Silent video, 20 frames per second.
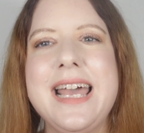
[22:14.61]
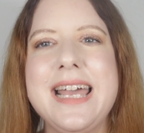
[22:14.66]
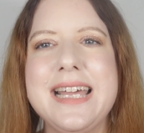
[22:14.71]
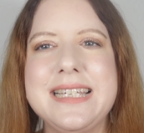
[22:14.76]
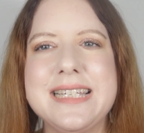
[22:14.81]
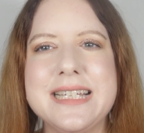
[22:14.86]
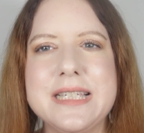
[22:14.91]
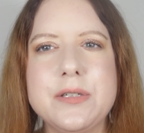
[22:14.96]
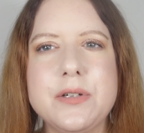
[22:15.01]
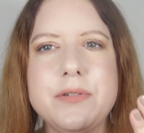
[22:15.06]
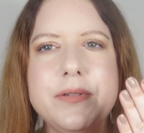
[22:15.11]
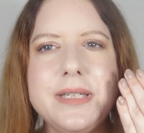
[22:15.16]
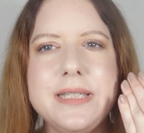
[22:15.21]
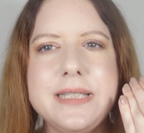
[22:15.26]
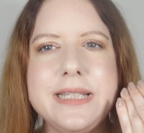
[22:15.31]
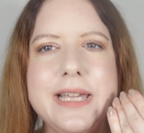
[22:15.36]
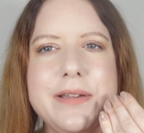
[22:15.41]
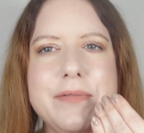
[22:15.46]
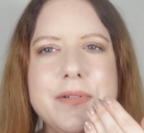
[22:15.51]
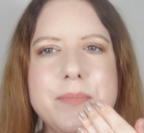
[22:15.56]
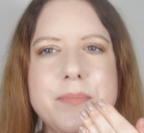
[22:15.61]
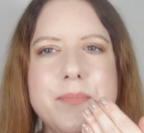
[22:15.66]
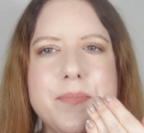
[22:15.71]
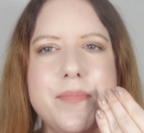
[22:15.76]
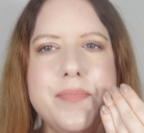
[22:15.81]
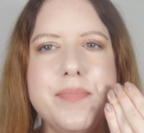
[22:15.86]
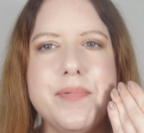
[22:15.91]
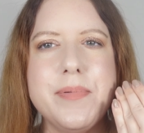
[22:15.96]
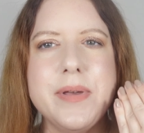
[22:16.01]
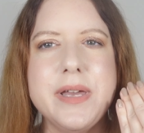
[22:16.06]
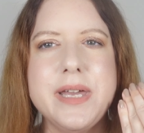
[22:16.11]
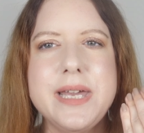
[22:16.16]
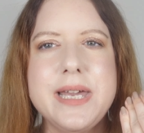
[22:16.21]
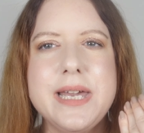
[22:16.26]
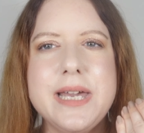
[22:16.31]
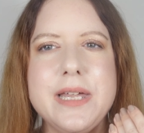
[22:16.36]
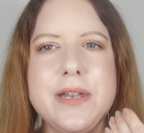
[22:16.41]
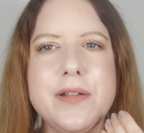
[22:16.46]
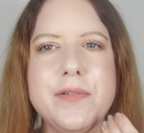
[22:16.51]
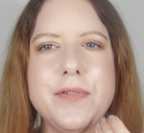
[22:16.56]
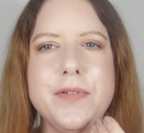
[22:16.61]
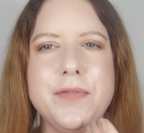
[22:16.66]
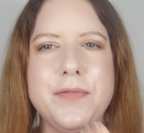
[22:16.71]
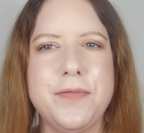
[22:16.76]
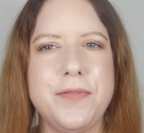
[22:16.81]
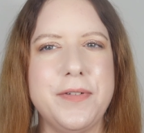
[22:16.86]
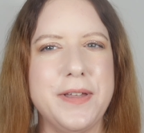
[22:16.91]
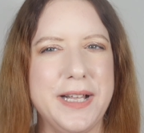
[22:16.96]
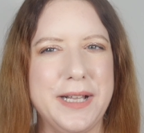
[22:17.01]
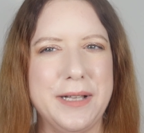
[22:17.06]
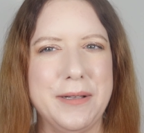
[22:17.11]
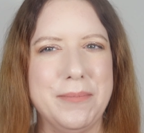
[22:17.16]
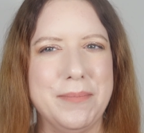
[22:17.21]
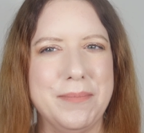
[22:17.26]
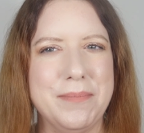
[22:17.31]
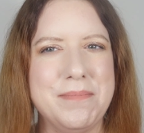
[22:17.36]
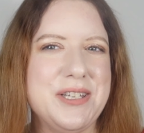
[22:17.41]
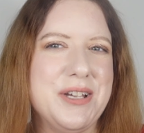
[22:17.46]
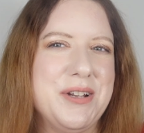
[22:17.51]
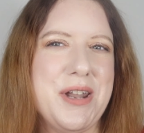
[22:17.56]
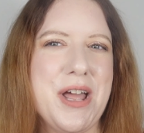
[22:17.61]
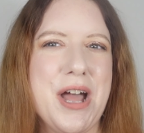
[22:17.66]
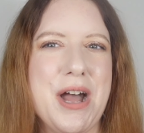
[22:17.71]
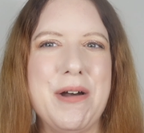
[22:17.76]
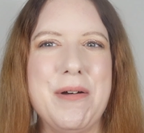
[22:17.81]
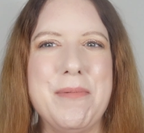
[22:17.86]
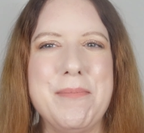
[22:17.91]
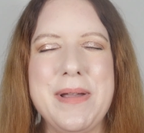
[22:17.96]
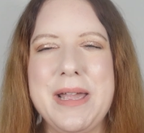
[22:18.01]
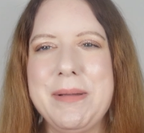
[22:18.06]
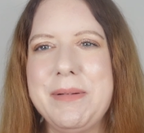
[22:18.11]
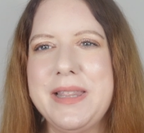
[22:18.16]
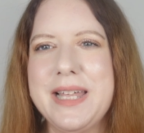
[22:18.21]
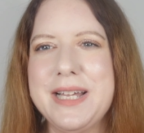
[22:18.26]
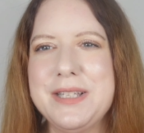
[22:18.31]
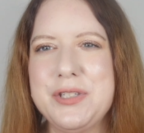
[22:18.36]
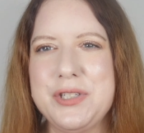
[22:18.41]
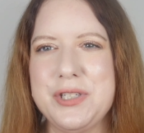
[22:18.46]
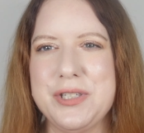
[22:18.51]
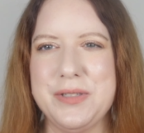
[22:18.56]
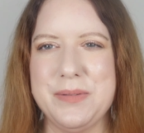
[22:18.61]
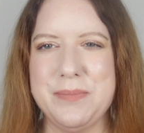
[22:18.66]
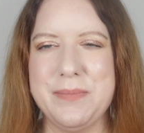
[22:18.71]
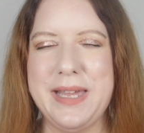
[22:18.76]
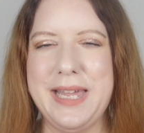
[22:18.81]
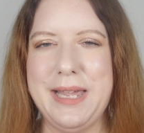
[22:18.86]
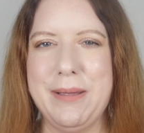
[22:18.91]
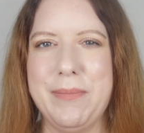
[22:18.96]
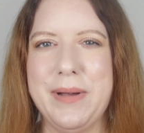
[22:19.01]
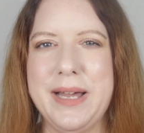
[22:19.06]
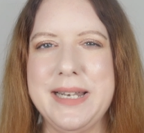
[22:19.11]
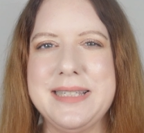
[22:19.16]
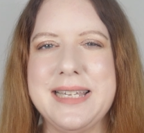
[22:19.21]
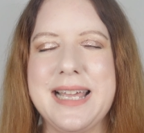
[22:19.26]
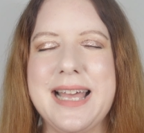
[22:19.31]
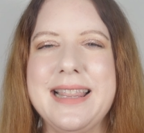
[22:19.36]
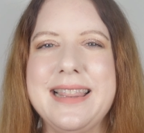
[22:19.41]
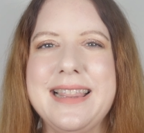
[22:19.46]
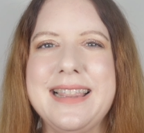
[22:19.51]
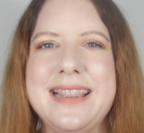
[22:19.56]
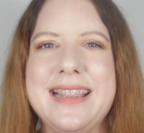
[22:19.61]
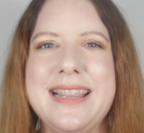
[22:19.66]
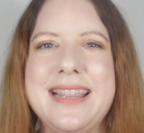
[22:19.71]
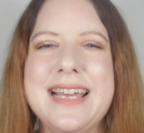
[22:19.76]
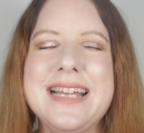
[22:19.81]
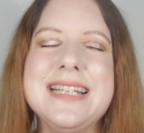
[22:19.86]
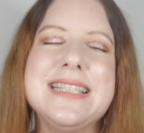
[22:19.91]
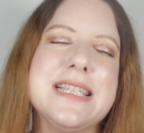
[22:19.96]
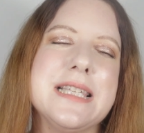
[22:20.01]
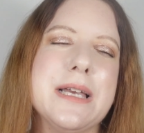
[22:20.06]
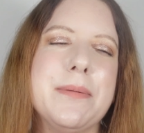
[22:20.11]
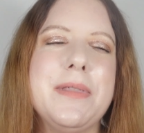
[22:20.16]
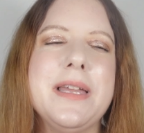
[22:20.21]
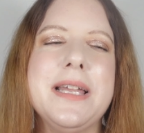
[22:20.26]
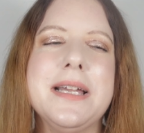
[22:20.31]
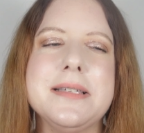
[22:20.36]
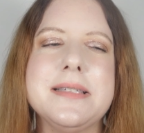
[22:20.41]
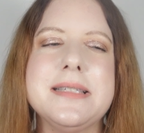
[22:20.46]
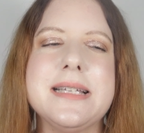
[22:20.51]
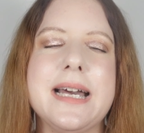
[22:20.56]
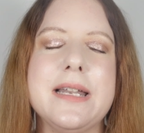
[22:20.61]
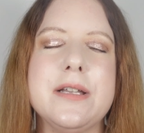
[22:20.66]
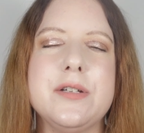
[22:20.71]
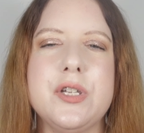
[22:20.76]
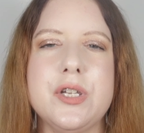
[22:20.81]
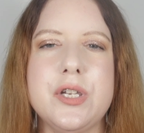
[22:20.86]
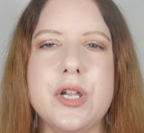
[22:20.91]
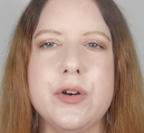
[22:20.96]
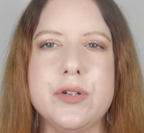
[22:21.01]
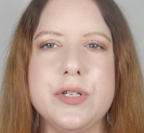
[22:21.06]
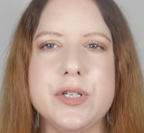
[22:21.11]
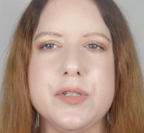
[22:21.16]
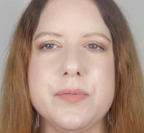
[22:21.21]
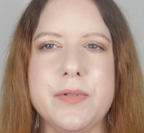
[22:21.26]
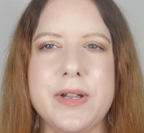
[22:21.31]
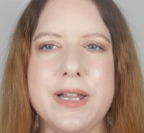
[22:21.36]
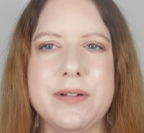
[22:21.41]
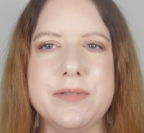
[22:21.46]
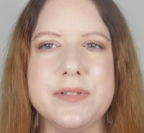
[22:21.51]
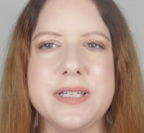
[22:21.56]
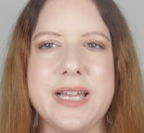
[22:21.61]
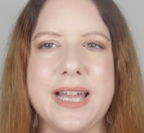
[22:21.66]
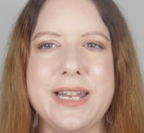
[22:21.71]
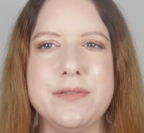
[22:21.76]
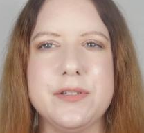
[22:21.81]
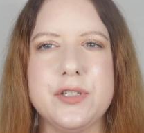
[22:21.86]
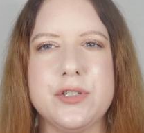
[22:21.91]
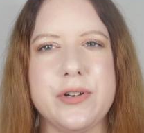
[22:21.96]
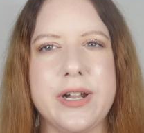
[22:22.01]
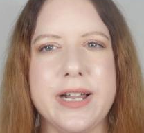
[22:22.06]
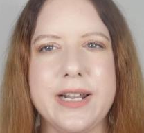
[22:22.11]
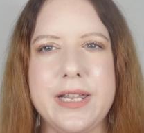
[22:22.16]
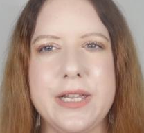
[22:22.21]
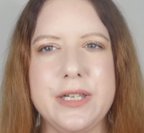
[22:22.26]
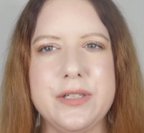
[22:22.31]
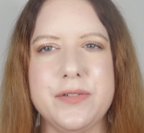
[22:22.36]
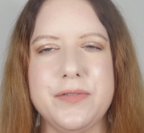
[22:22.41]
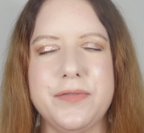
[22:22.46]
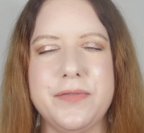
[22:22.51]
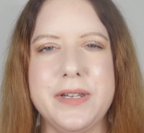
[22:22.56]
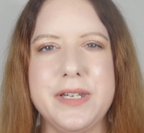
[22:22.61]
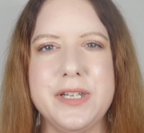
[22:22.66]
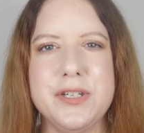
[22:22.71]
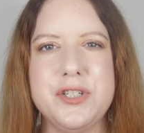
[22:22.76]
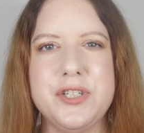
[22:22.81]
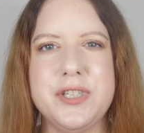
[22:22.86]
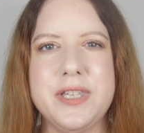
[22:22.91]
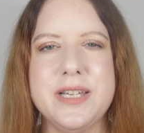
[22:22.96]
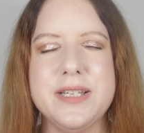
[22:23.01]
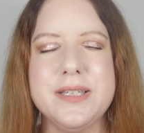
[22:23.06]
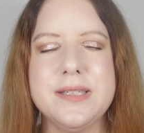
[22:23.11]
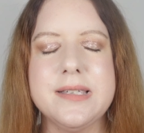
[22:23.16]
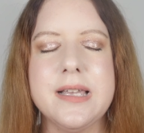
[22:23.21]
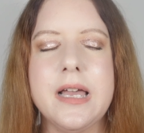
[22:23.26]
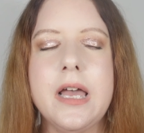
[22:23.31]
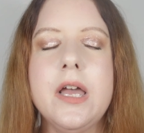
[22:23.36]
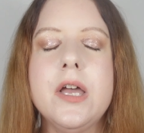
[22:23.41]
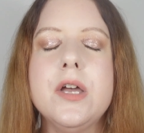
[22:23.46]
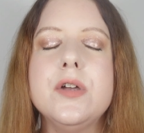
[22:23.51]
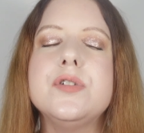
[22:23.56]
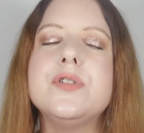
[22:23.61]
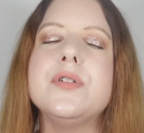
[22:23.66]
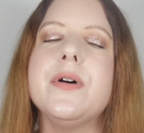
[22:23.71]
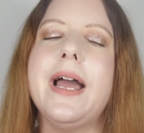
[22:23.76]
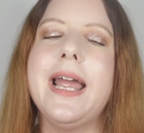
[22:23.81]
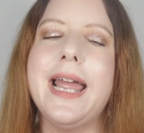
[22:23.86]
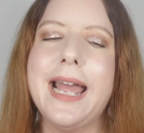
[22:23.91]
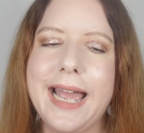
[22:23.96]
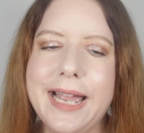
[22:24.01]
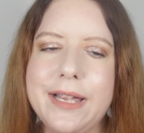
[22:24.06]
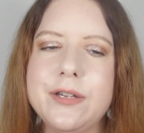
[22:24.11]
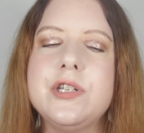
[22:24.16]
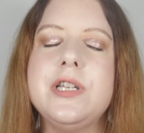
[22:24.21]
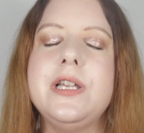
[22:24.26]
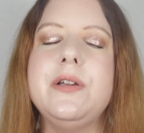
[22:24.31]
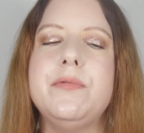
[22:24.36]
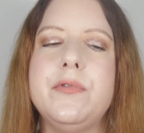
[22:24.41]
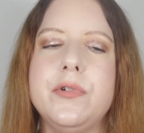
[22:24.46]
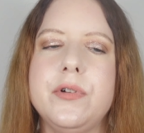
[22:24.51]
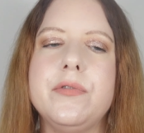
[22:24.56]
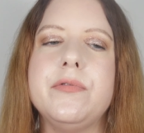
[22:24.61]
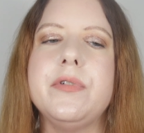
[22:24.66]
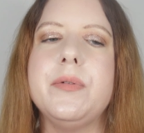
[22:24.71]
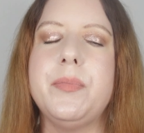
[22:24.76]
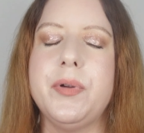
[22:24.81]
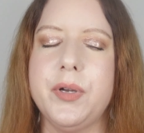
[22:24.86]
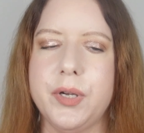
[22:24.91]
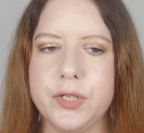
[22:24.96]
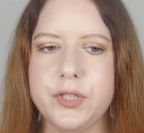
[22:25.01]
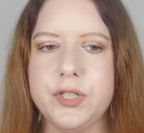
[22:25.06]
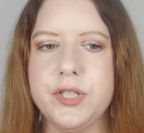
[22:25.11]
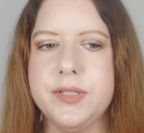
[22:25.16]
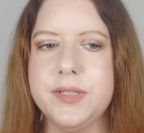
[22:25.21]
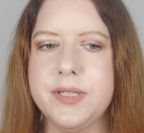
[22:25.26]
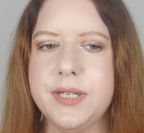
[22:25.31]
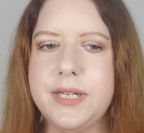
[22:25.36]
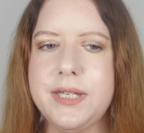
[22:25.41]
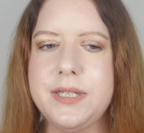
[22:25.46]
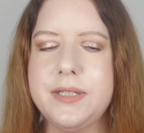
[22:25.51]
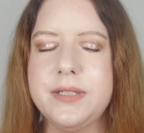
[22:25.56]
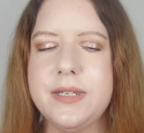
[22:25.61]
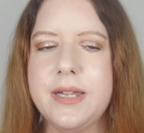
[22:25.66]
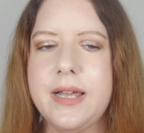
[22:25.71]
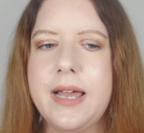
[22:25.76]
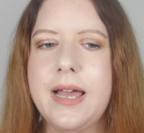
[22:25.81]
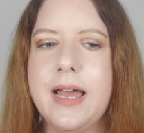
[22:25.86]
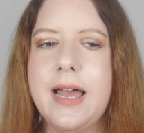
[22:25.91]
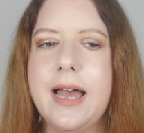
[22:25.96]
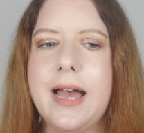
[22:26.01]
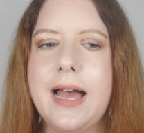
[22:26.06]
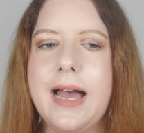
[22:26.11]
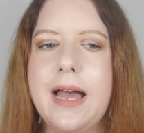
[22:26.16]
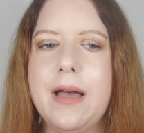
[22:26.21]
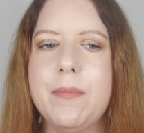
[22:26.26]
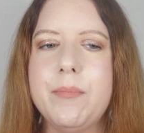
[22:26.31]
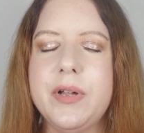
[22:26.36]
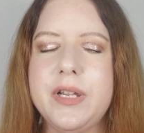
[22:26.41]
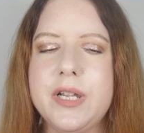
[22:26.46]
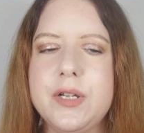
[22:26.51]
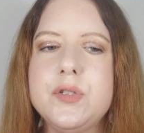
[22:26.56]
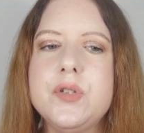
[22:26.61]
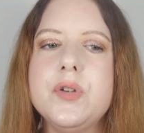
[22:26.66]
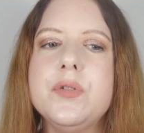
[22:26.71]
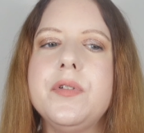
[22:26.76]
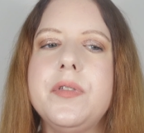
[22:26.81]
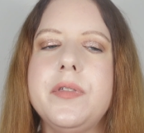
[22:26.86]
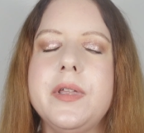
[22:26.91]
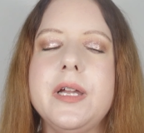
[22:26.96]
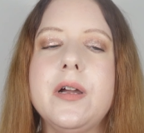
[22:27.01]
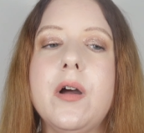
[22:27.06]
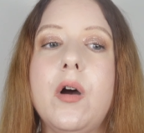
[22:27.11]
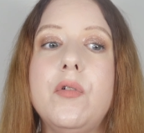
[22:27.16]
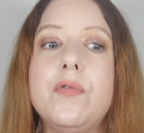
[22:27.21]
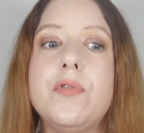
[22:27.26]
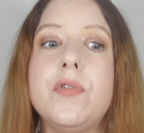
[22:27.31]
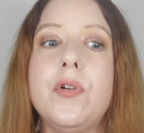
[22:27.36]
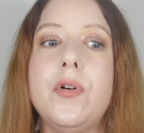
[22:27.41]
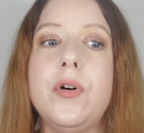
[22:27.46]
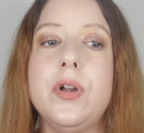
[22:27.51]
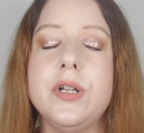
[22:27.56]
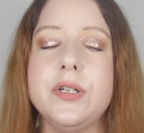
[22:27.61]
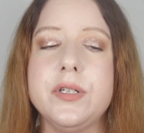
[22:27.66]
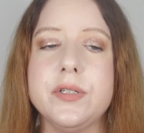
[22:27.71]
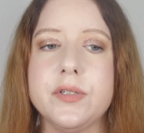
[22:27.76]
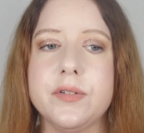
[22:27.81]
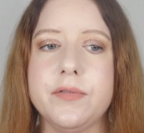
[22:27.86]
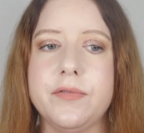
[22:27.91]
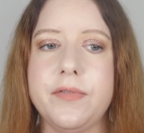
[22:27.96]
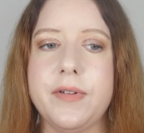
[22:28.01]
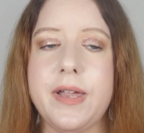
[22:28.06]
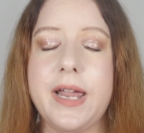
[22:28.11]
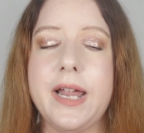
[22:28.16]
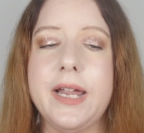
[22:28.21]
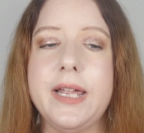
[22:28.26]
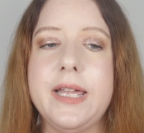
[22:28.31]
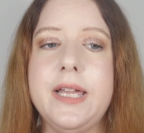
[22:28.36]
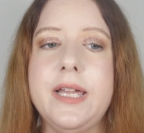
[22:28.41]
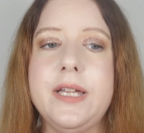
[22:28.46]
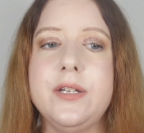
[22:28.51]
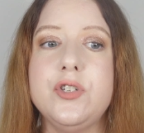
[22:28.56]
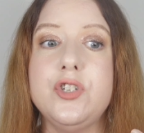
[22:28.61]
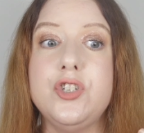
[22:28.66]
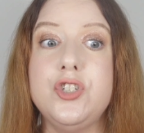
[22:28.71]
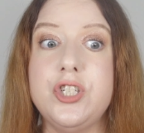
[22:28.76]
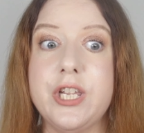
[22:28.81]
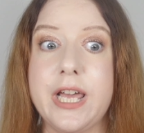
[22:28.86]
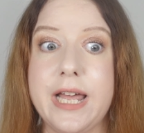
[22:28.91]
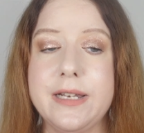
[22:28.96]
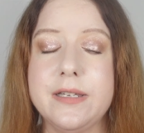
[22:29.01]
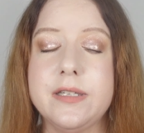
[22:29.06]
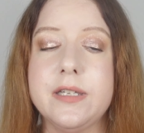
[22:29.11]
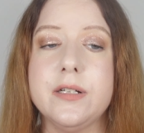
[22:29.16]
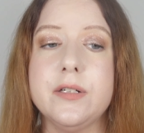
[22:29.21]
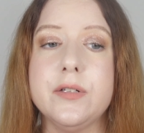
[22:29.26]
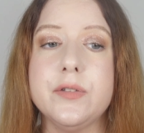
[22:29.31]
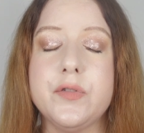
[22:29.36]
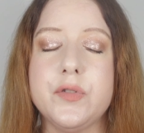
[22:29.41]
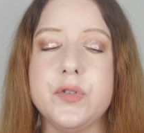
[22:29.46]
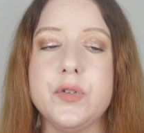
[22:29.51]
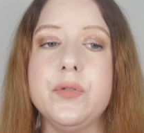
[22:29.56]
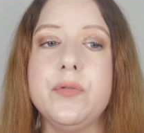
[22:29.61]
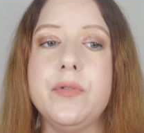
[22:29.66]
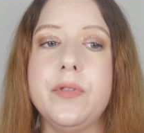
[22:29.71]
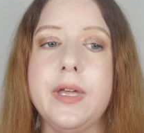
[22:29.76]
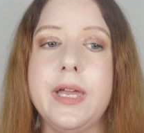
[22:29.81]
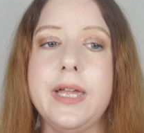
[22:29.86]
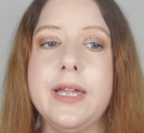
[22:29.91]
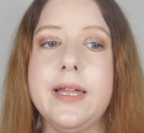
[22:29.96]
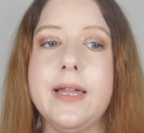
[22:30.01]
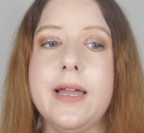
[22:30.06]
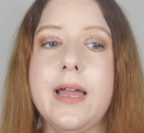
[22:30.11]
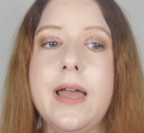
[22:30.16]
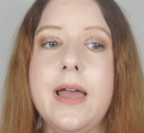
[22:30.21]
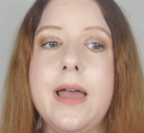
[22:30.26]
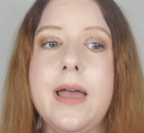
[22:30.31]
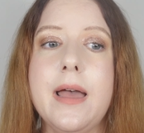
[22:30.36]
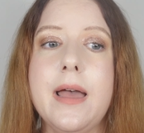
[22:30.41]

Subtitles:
It does always leave a bit of a film. Don't know, maybe that's just me, but it's something I started to notice when I was kind of struggling to finish this. So I actually wouldn't repurchase it, but I do think overall it is a very gentle, soothing,